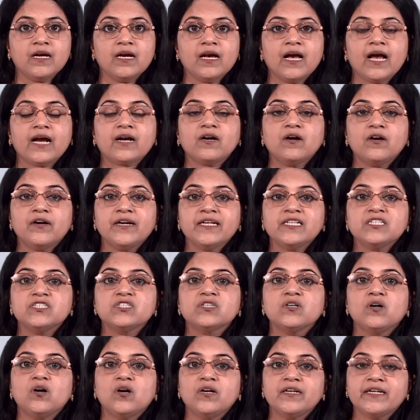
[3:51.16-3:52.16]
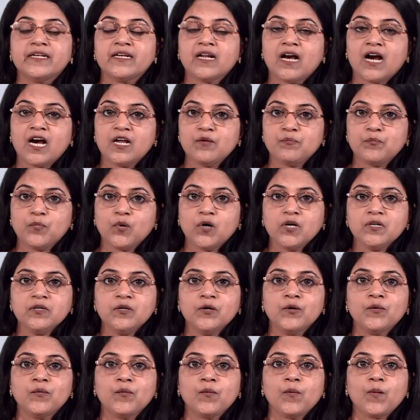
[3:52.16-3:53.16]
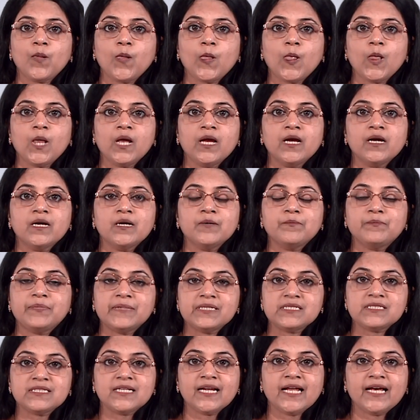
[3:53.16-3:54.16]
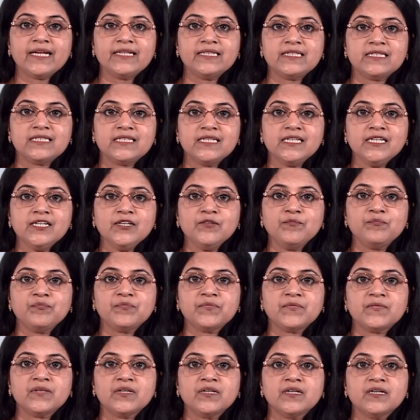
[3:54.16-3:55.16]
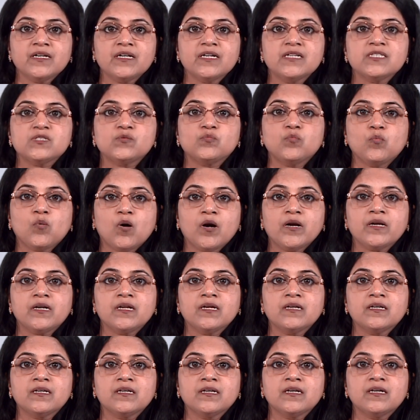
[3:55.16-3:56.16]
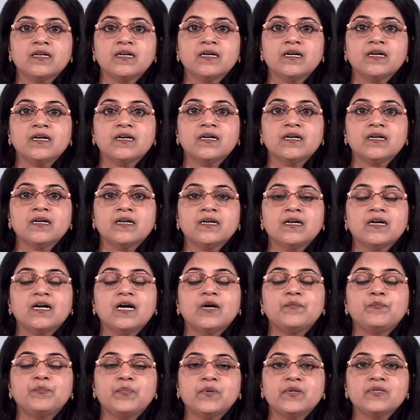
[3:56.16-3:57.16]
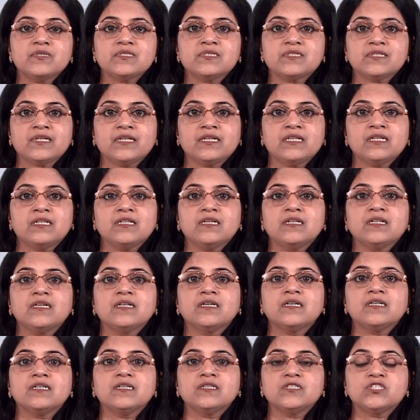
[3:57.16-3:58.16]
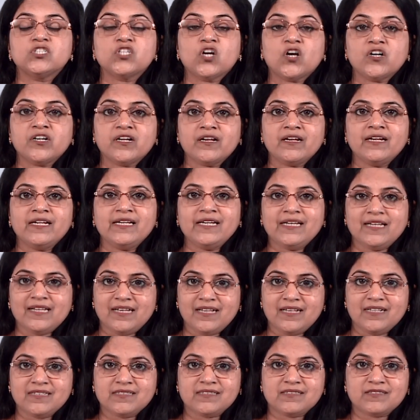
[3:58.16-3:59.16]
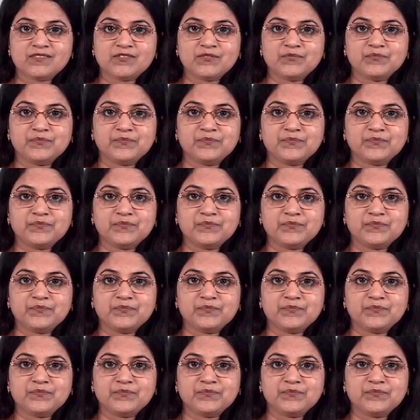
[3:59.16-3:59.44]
According to Golden Alport, personality is what a person totally is.